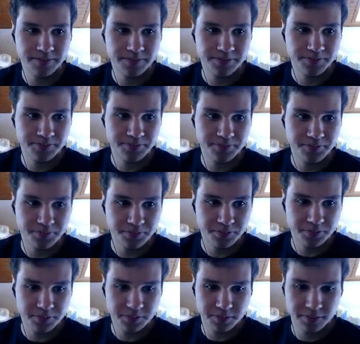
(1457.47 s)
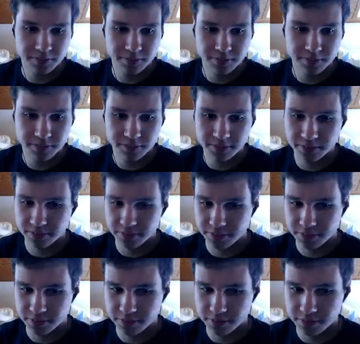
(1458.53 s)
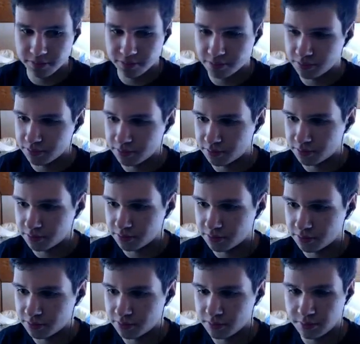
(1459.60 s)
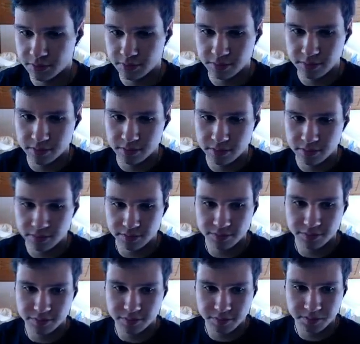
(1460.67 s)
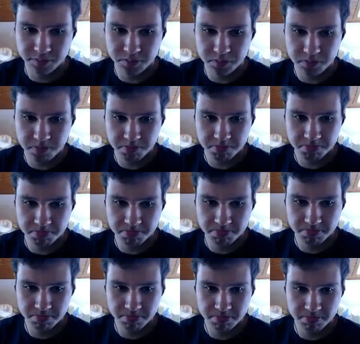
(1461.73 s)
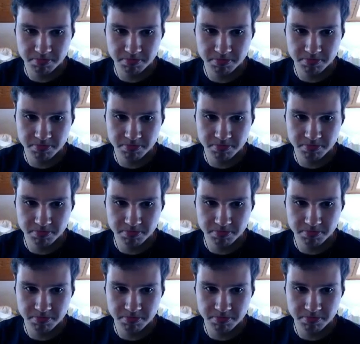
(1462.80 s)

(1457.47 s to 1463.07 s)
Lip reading: (silence)